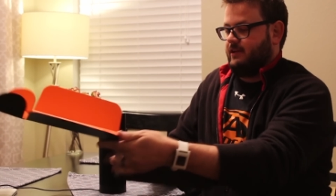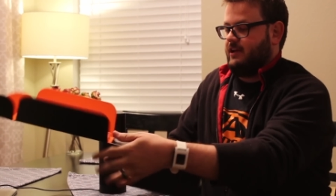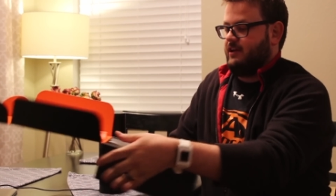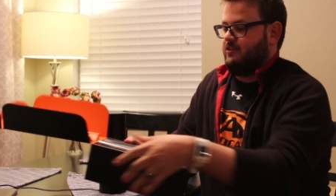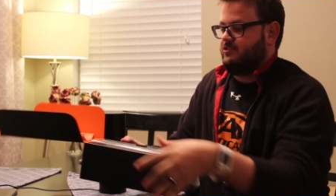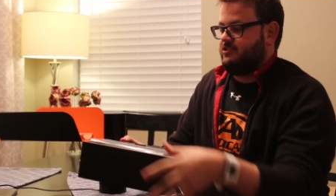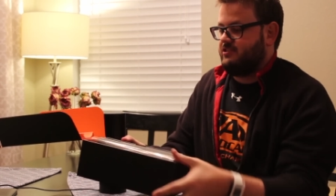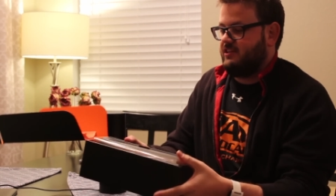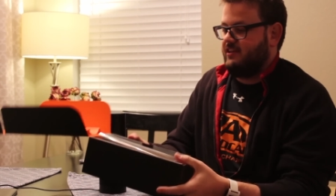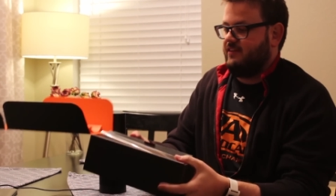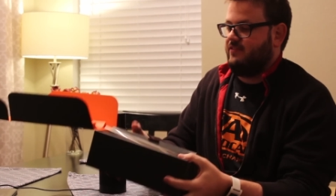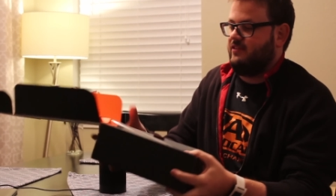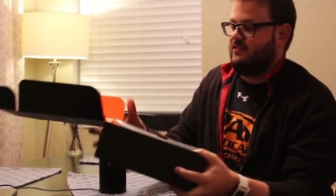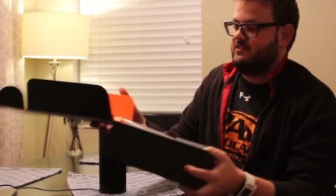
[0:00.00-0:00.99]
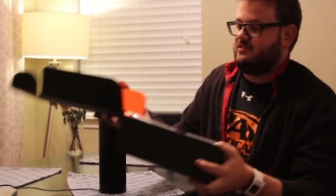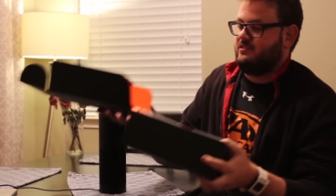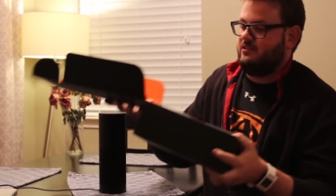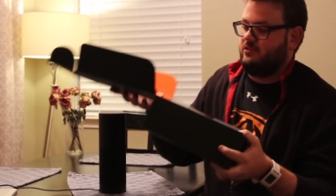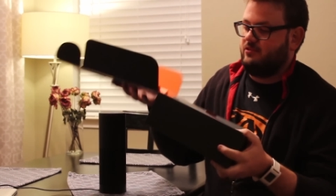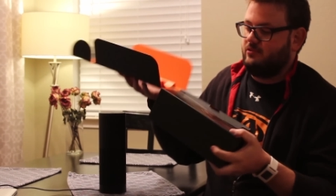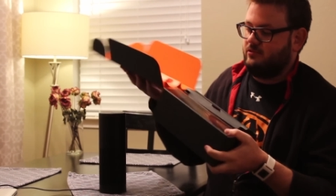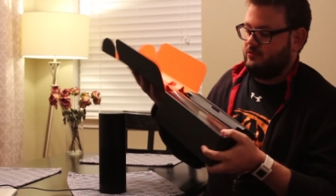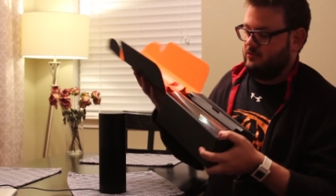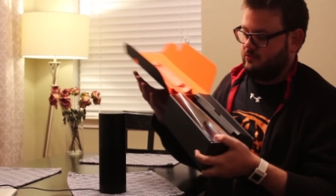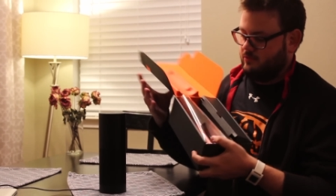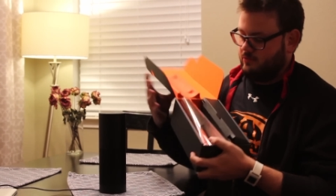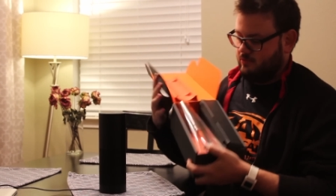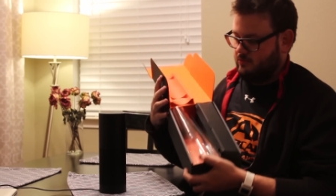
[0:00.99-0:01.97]
And you're just given this little,
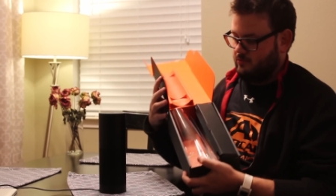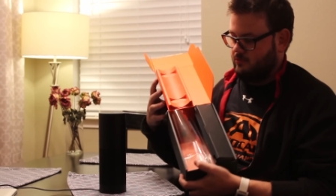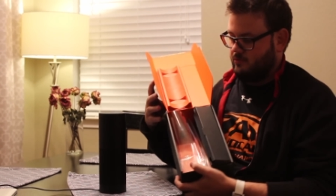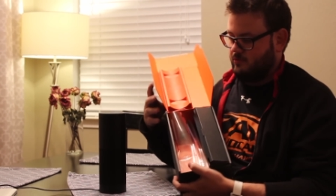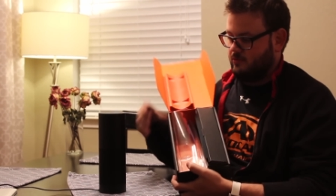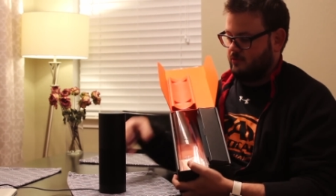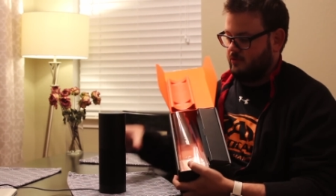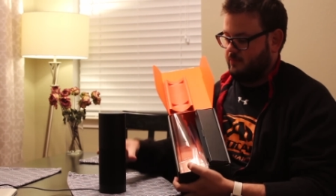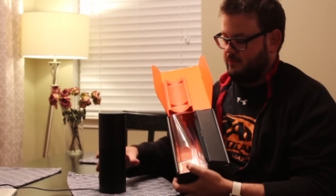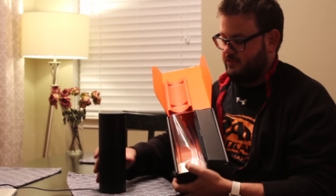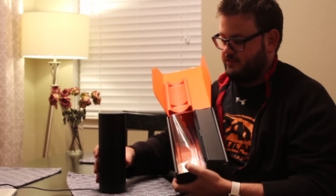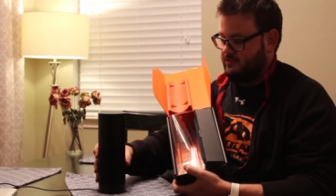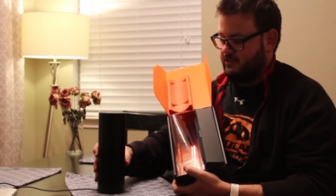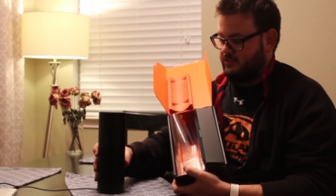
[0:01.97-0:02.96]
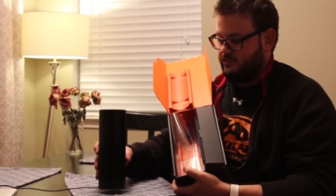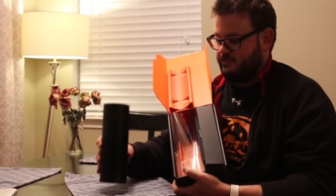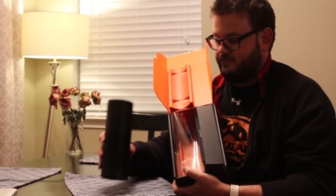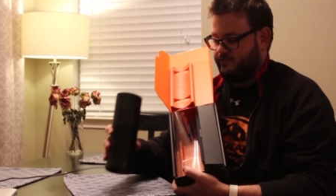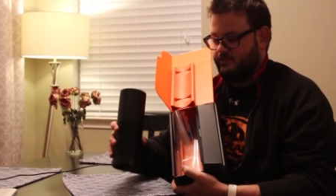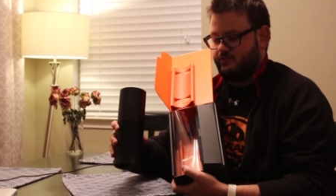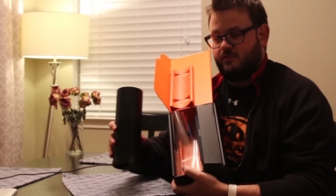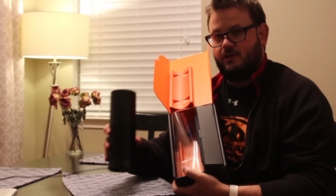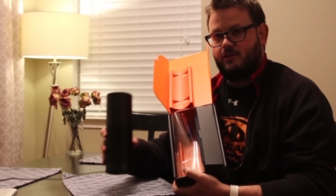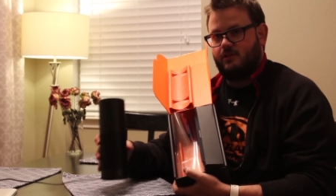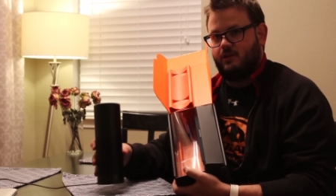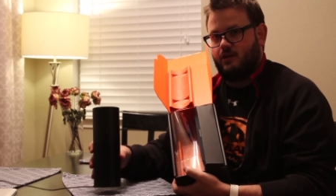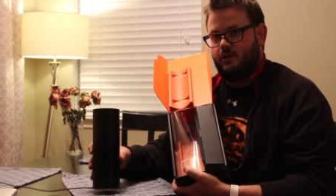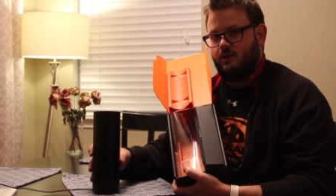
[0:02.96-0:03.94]
I mean this thing just fits right
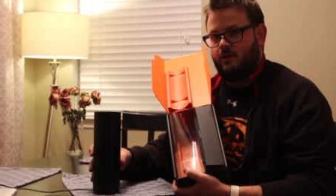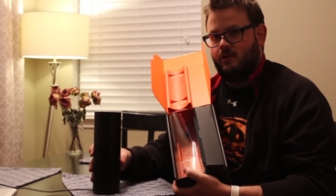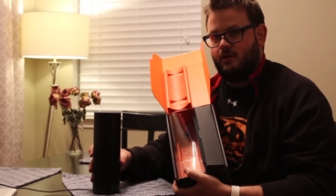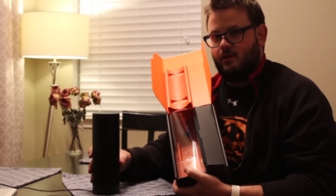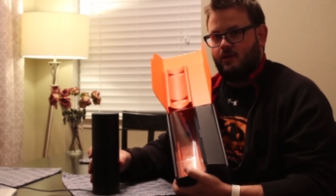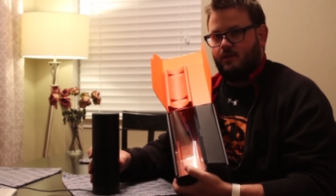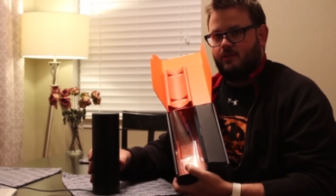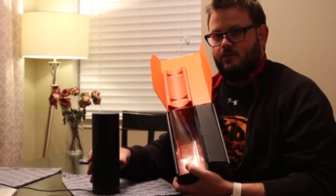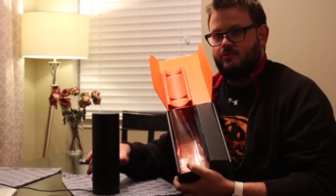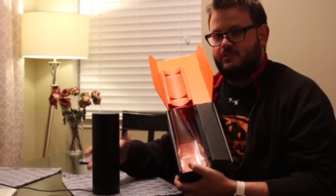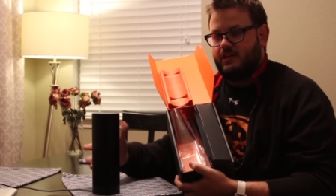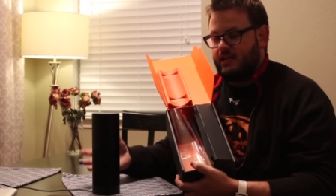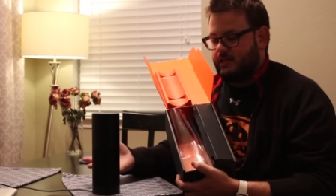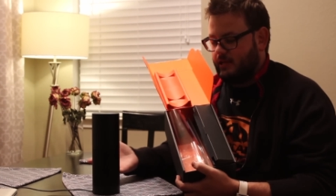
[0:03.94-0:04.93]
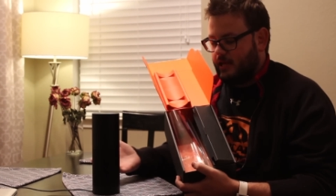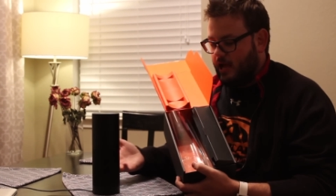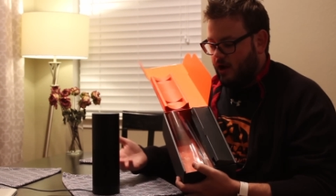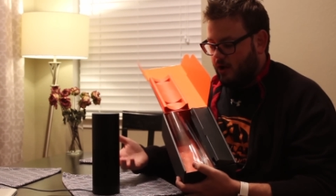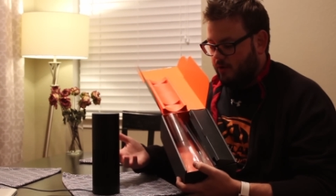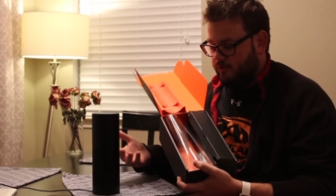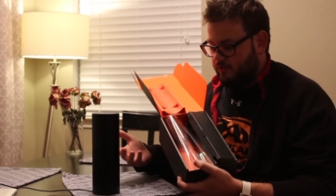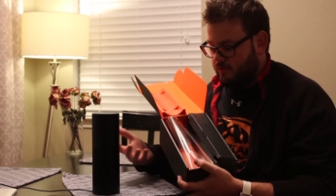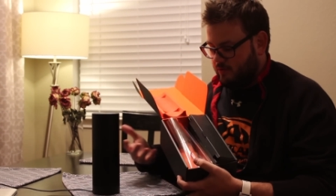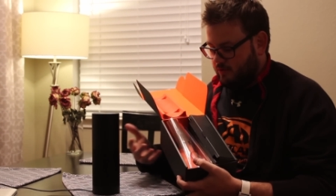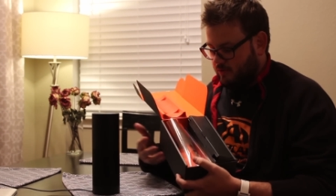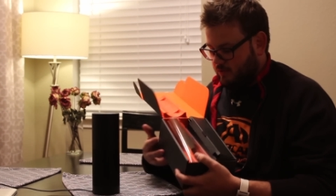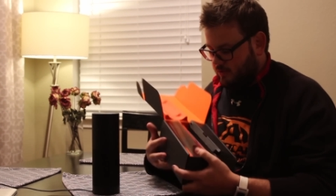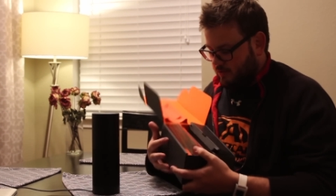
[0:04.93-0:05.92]
in there. You take it out,
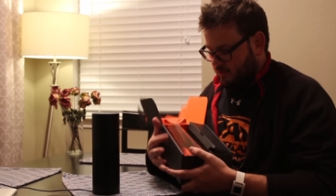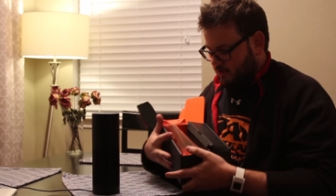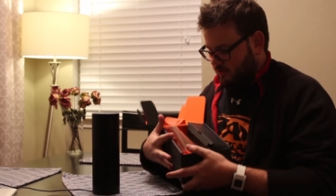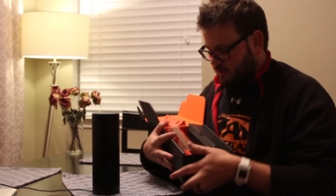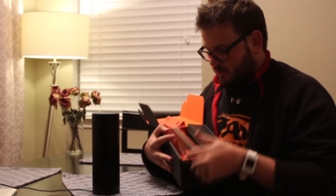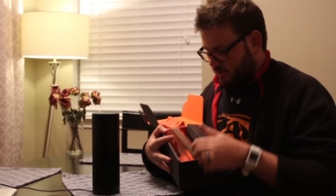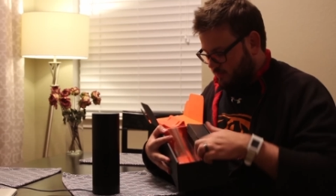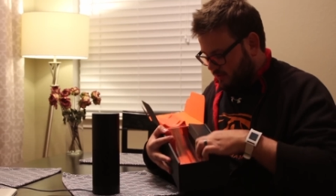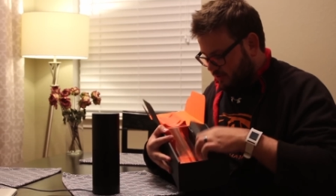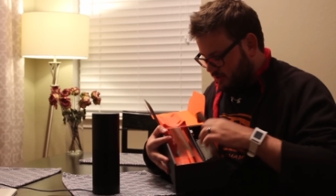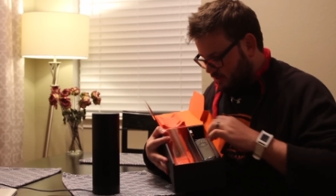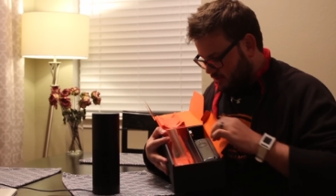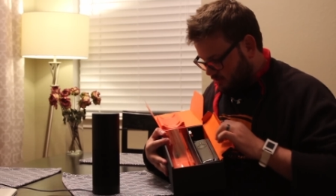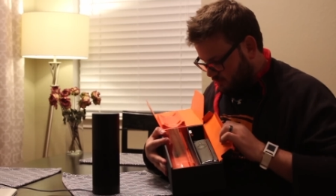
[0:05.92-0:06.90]
you get, well you get a